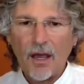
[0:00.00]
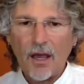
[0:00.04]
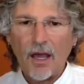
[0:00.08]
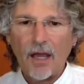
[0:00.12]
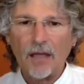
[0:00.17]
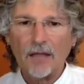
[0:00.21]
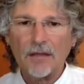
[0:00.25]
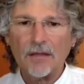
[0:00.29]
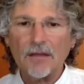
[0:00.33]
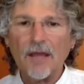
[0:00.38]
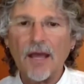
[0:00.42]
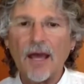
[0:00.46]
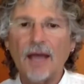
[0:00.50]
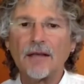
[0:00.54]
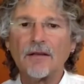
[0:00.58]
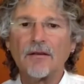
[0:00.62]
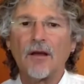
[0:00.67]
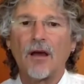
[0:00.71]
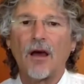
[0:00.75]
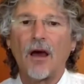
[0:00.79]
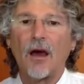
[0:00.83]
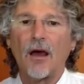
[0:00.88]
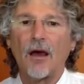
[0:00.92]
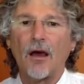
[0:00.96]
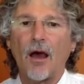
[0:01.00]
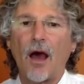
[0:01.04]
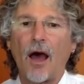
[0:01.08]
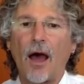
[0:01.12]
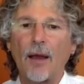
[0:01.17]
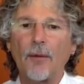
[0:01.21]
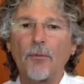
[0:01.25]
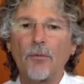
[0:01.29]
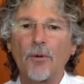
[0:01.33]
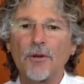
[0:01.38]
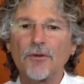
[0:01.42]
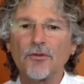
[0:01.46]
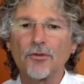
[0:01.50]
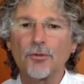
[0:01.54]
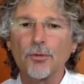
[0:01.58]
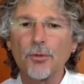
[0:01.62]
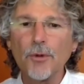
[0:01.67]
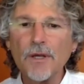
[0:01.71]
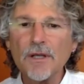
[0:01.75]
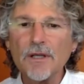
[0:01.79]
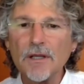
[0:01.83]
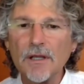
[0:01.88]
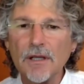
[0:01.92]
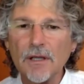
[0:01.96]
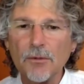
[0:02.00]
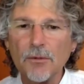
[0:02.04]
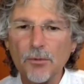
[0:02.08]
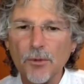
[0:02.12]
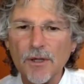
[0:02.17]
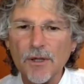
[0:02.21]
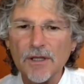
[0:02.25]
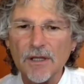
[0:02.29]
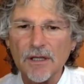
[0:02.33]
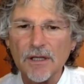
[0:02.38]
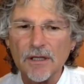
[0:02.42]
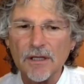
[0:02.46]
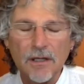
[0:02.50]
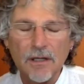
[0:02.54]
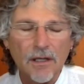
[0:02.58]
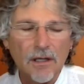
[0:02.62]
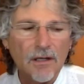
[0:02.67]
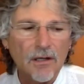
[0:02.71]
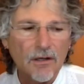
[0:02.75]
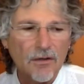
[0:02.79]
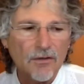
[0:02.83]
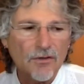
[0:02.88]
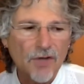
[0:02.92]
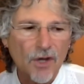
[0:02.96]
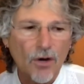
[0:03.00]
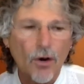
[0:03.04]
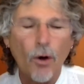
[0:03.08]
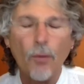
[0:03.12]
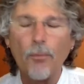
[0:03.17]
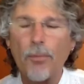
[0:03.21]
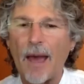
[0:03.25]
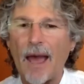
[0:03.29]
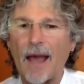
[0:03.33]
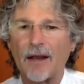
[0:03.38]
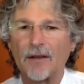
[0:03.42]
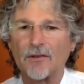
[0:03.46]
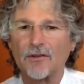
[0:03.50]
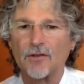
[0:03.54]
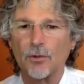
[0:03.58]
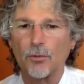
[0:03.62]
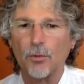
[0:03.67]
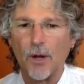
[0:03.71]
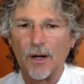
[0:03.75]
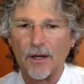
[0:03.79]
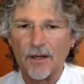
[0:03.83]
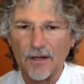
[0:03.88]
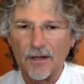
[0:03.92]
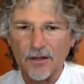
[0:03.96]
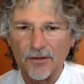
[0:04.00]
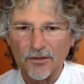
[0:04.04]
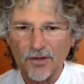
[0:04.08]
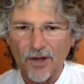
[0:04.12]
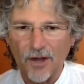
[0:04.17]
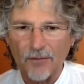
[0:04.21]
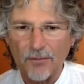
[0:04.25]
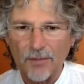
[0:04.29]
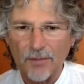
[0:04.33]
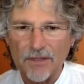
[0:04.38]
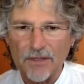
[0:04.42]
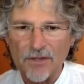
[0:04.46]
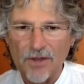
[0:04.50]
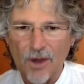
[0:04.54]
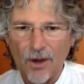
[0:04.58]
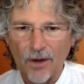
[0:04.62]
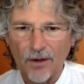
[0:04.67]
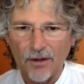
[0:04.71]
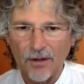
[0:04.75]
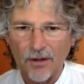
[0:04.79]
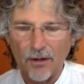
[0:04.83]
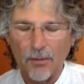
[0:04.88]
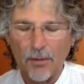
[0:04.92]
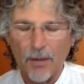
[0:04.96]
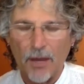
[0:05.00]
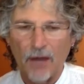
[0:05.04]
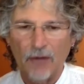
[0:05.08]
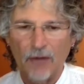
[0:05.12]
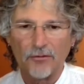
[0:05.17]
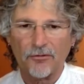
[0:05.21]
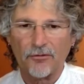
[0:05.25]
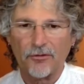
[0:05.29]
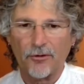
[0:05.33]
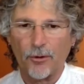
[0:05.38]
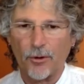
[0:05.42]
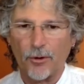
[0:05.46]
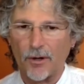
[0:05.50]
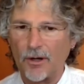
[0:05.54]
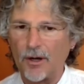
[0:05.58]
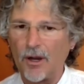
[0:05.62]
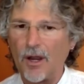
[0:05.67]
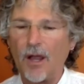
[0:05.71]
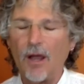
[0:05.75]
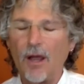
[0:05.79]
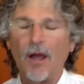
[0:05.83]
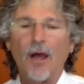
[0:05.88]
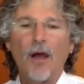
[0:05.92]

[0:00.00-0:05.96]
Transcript: and that I was really, really needing to go back to what it is I've been talking about for